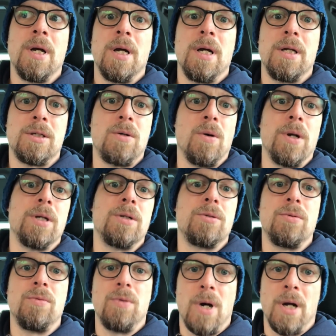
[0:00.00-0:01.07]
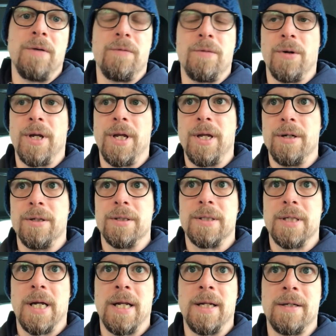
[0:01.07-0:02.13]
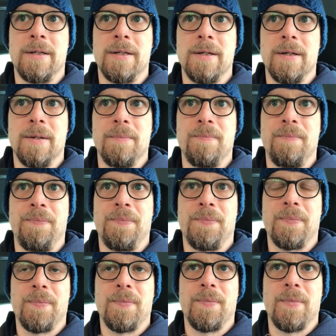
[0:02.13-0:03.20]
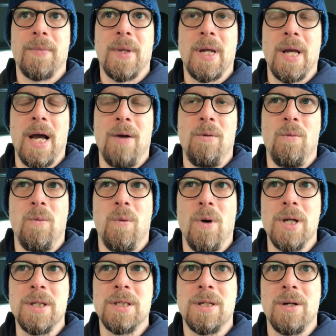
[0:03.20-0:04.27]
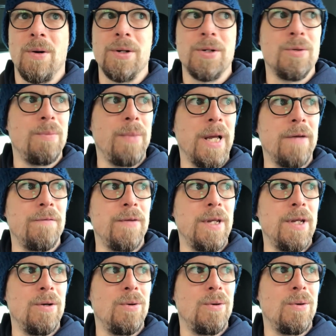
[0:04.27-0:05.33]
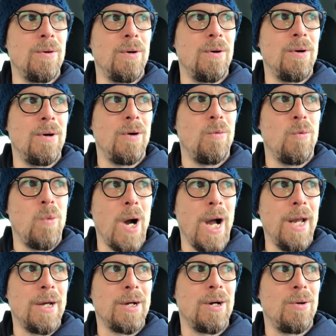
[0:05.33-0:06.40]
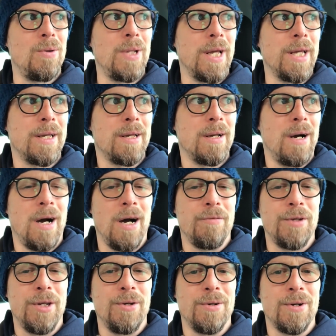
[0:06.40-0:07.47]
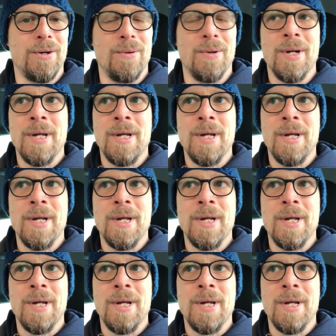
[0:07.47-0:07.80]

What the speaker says: is going to run for years. And I was going to make a video a while ago, like half a year ago,